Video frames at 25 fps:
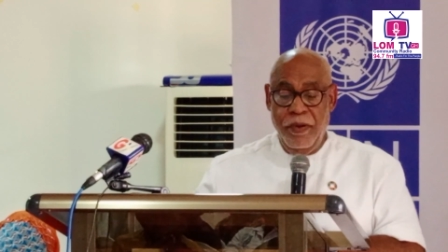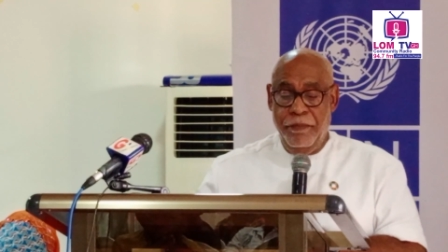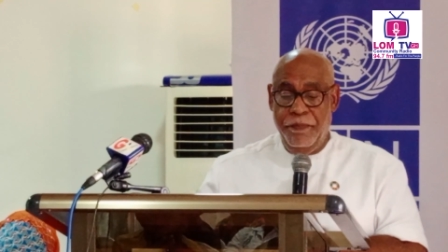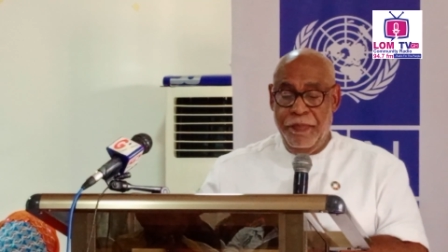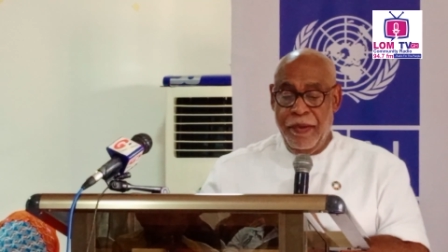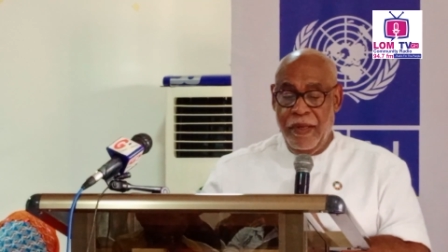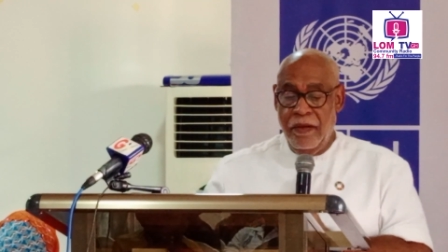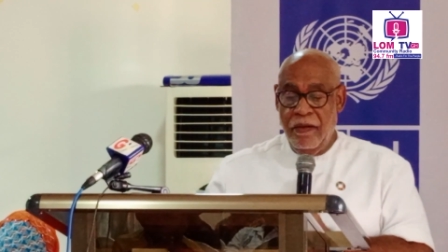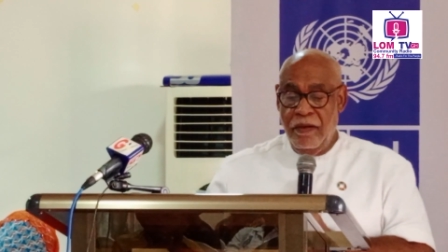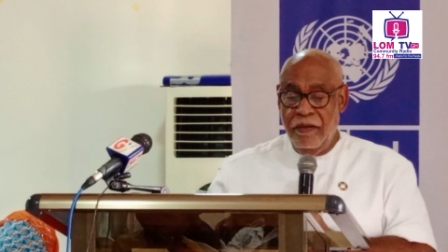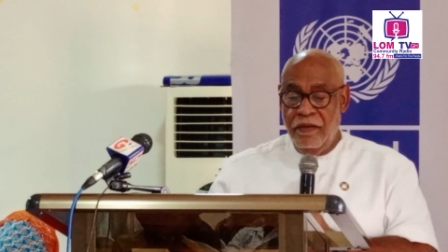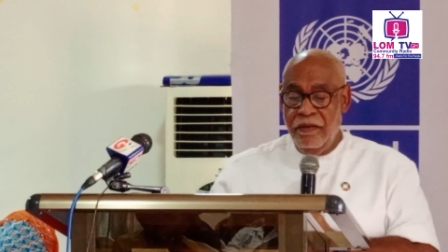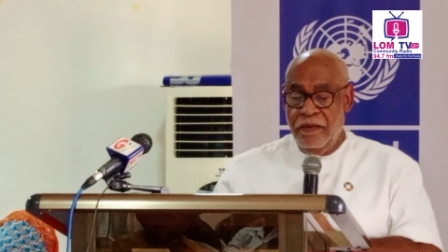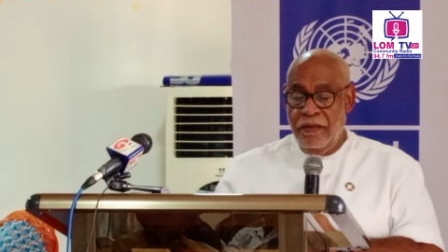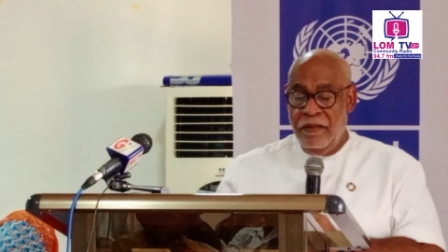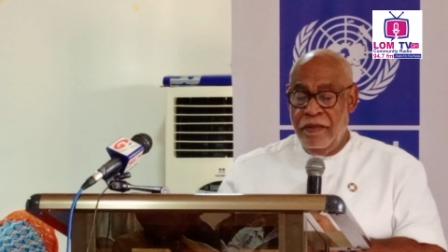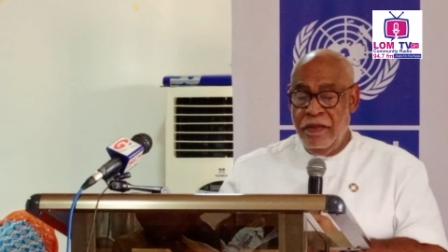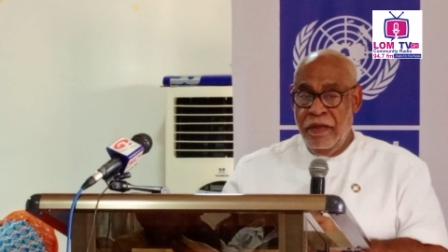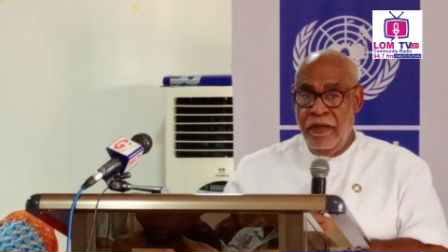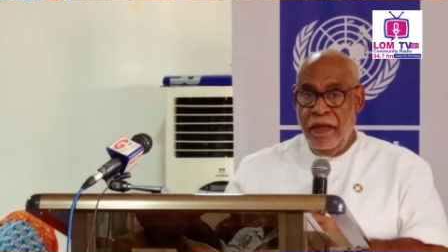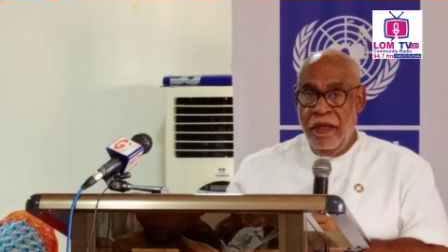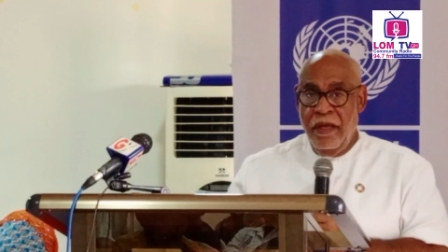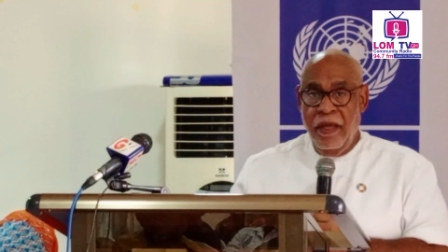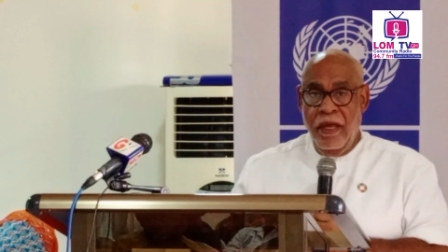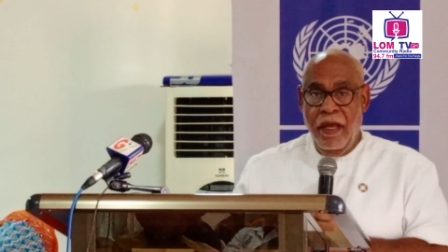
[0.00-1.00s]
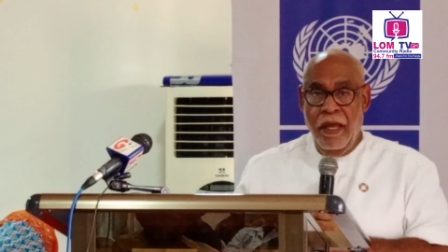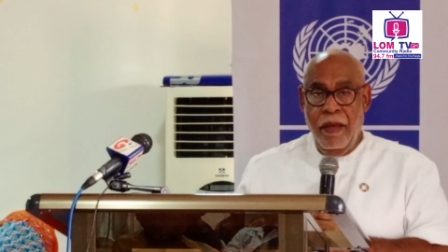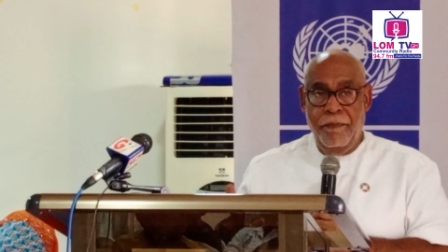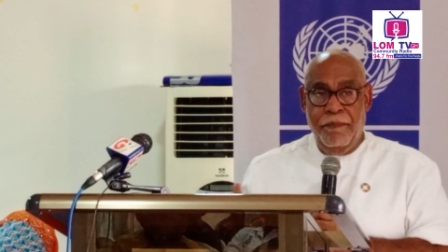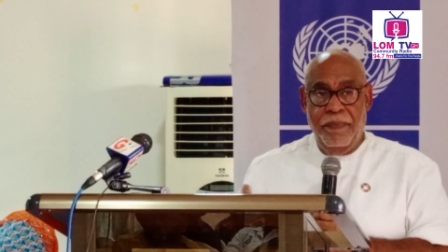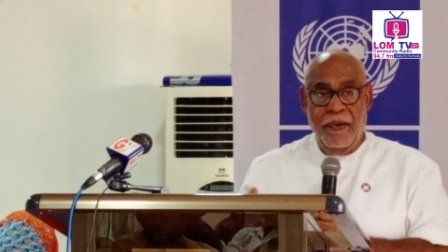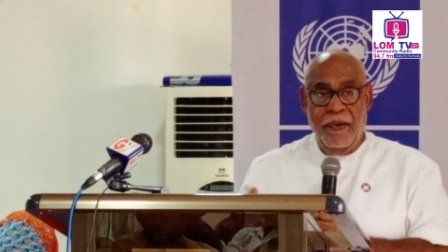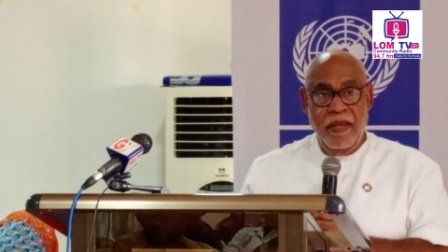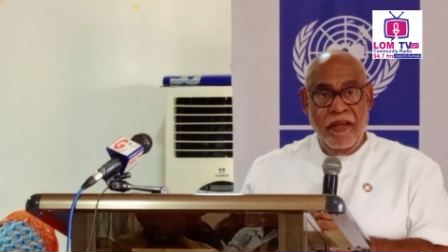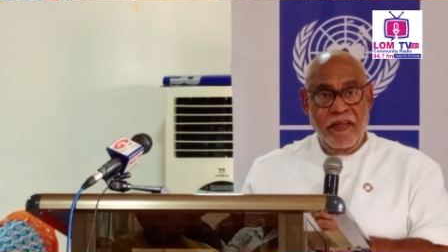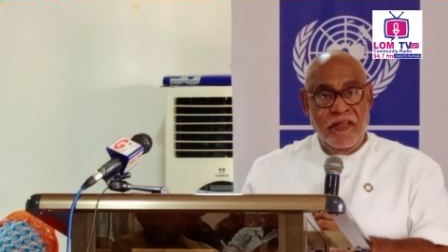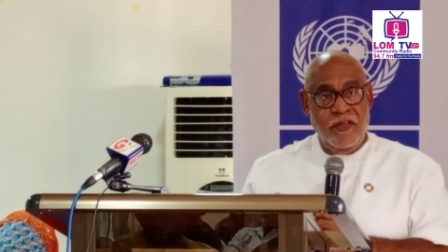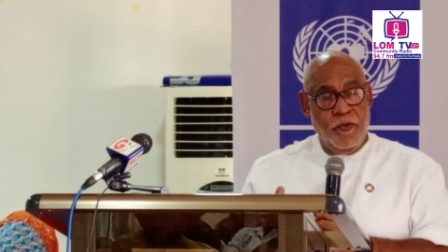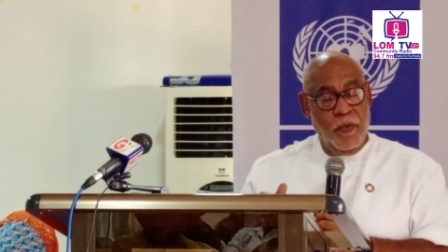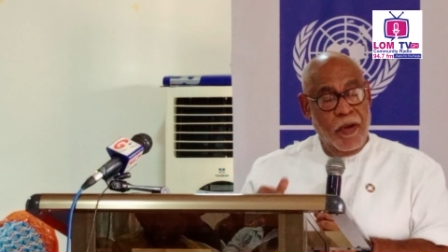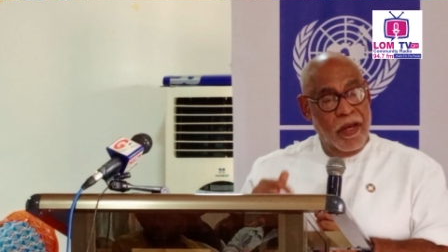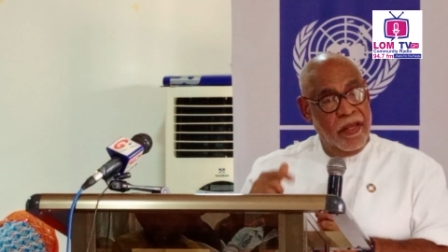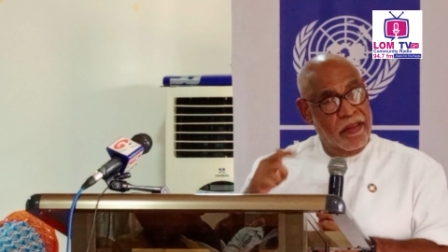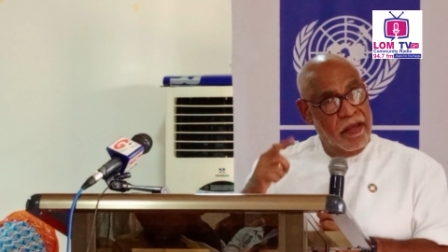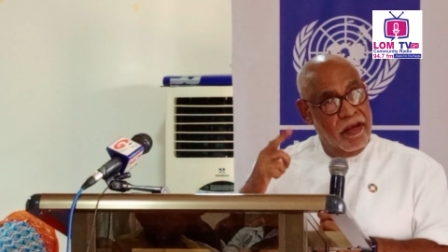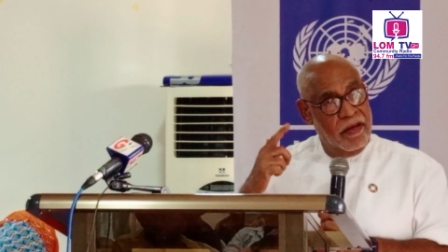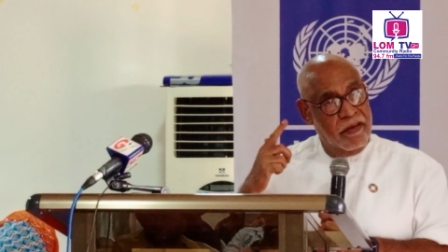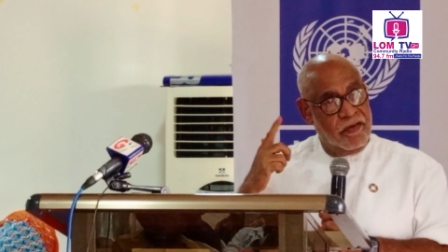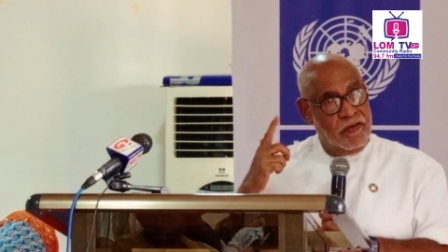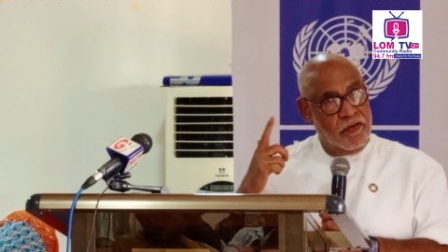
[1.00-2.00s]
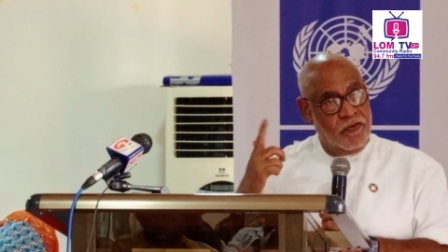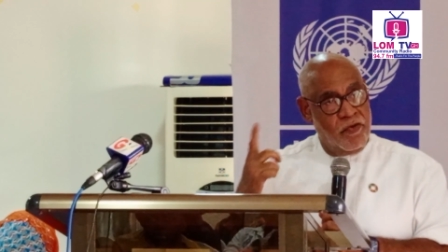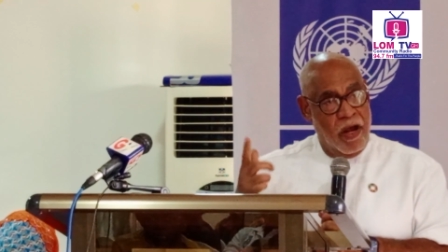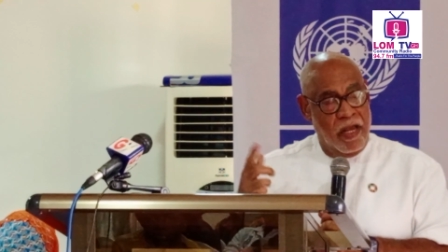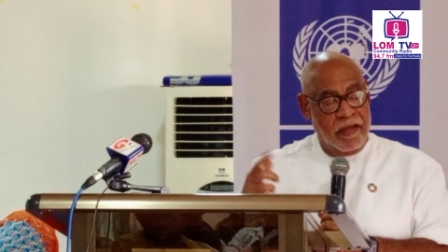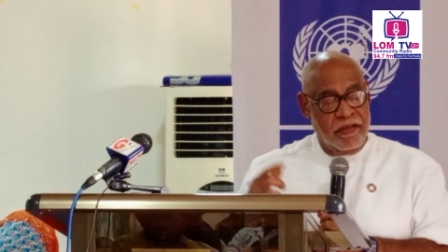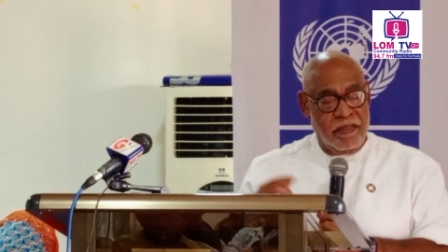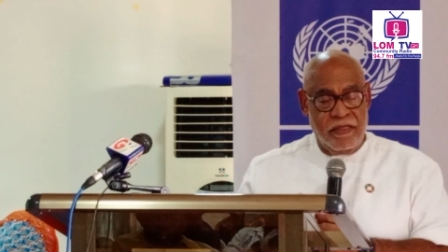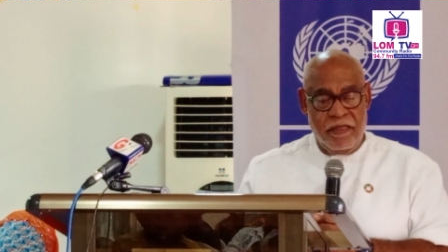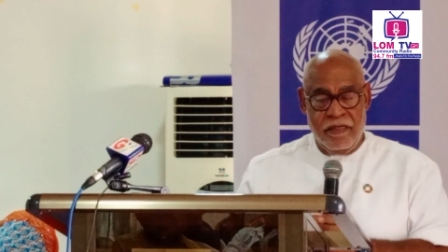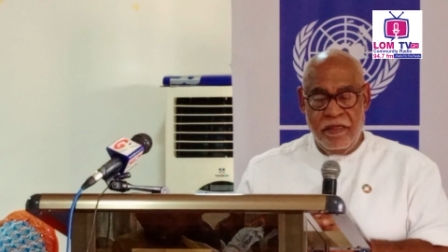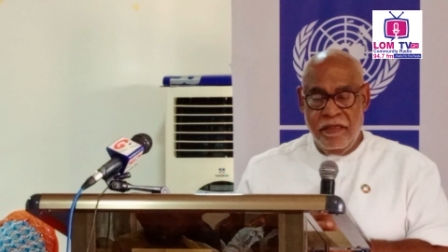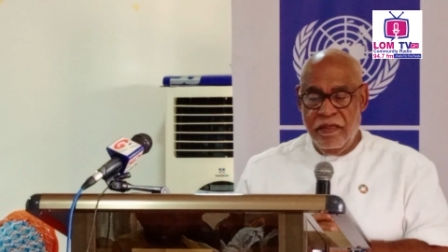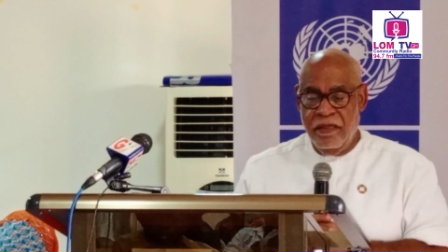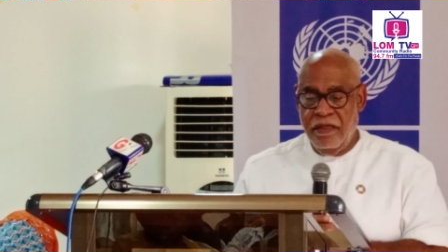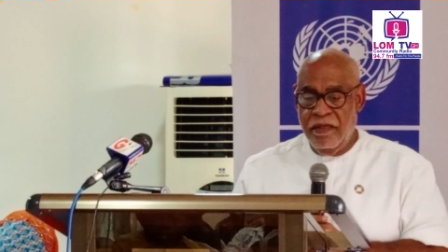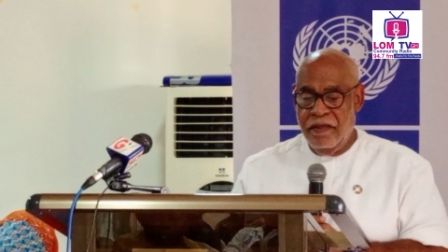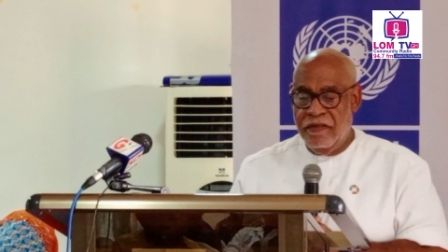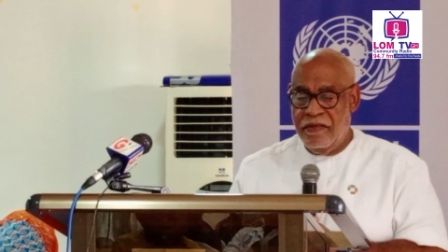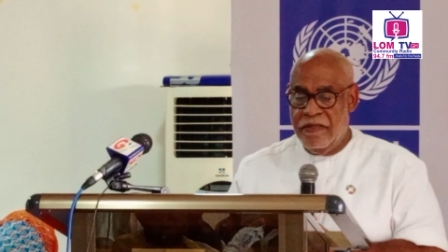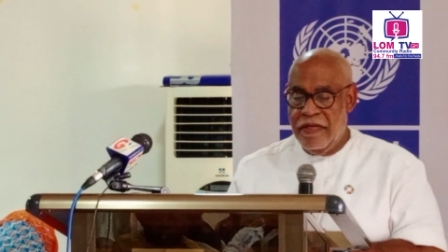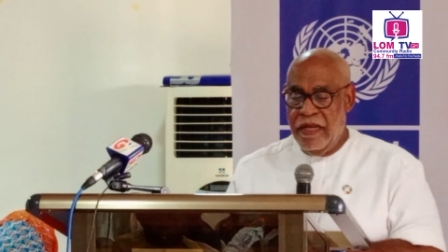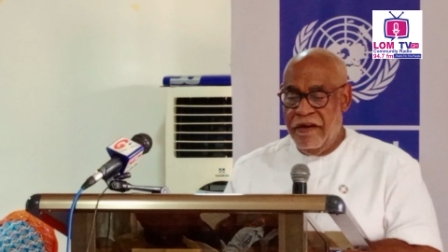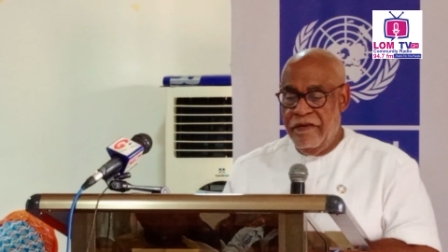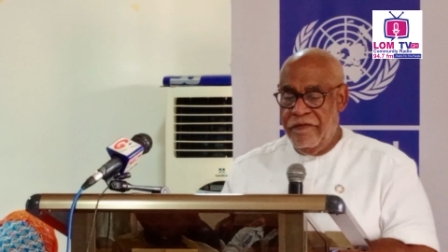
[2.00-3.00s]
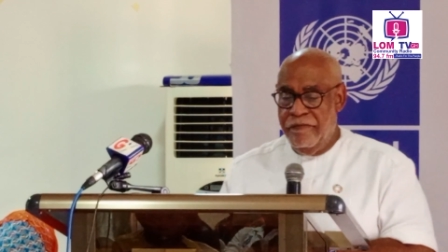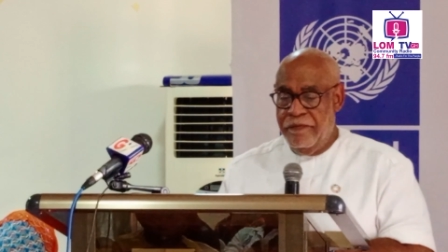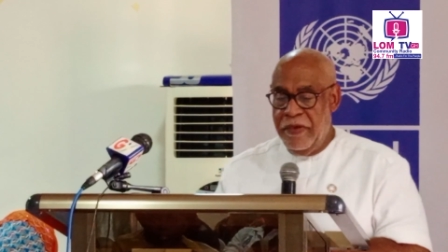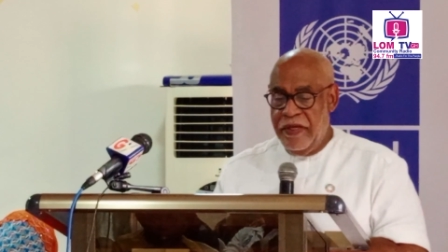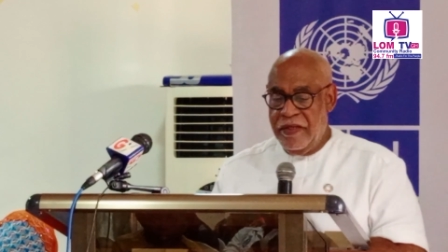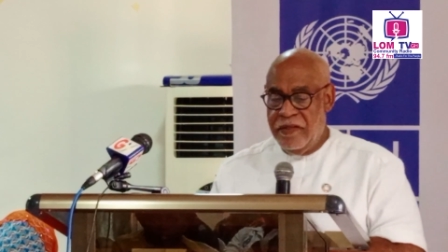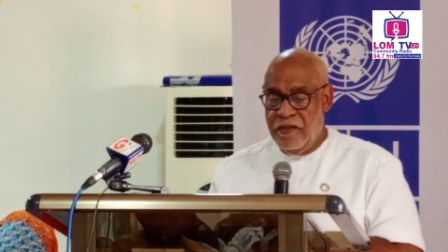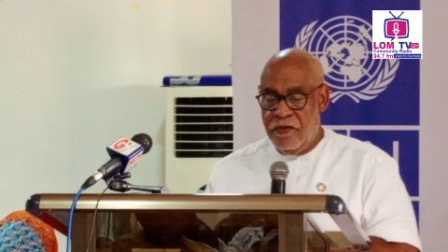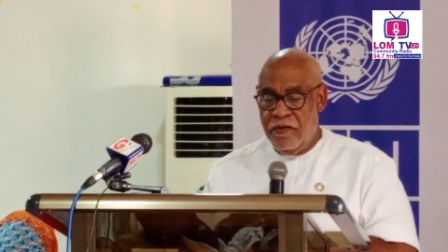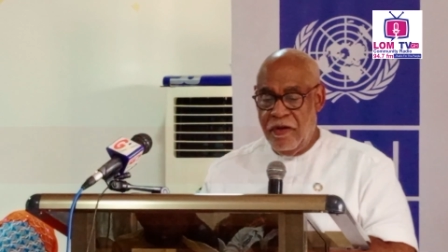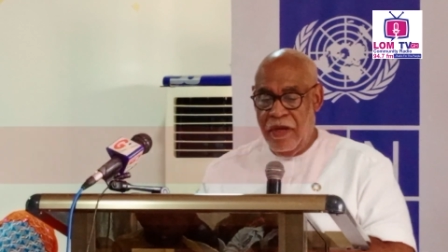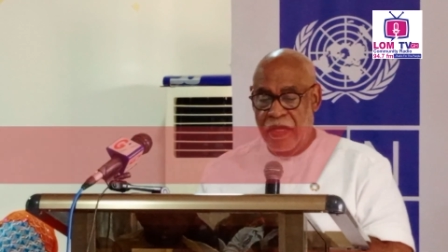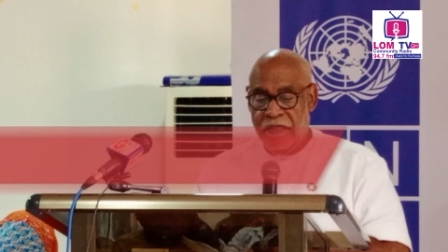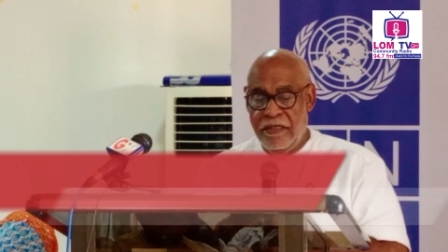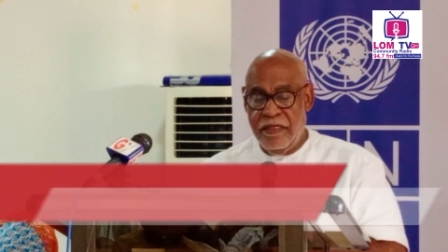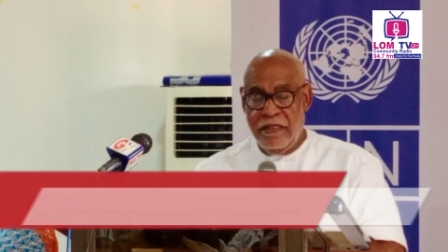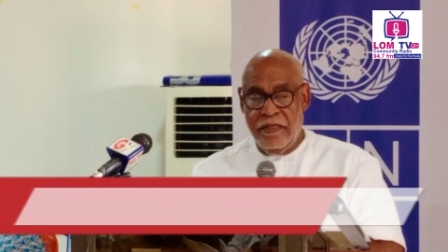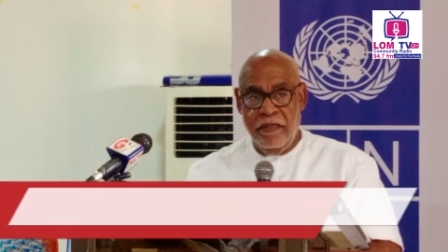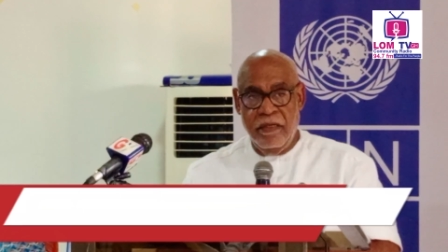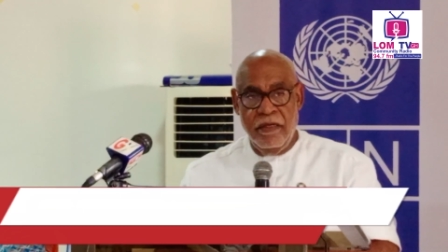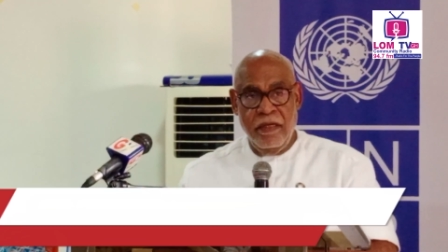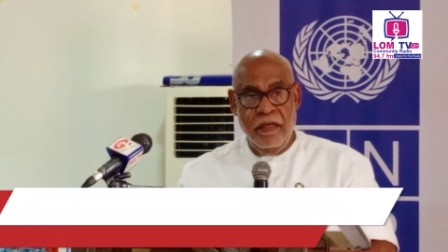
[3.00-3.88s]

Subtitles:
we build a place where there's trust instead of mistrust,